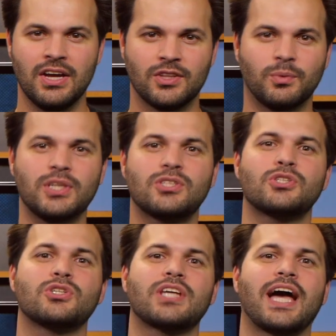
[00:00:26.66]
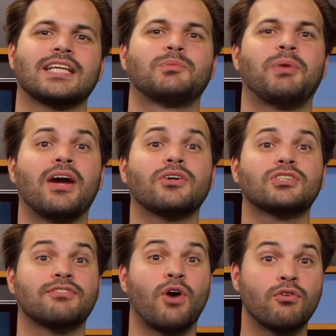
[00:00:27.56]
The researchers asked pairs
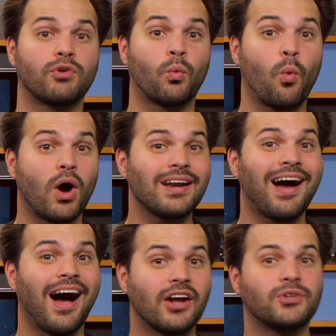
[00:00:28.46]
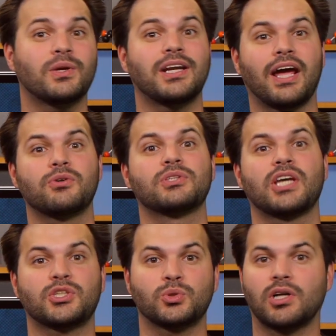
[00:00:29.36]
of over 100
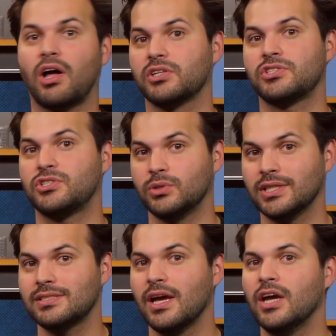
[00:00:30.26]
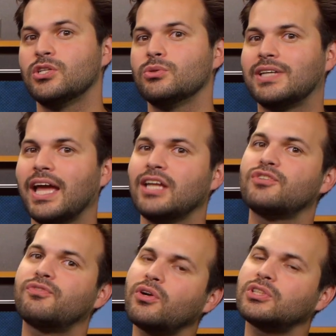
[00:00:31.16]
heterosexual college students to gauge
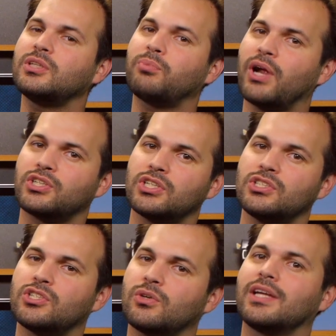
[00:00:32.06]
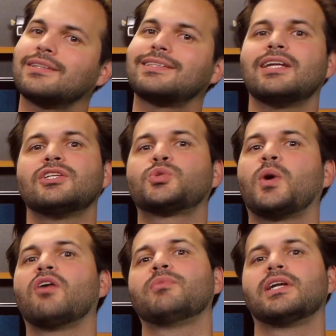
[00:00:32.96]
first impressions during 10 to
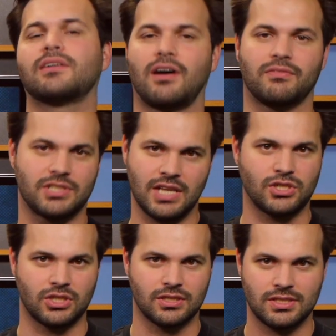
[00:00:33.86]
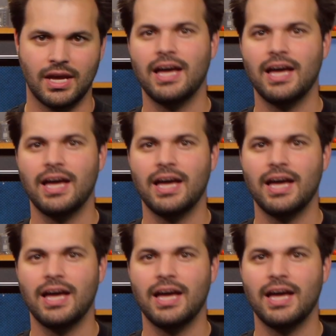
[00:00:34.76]
12 minute conversations.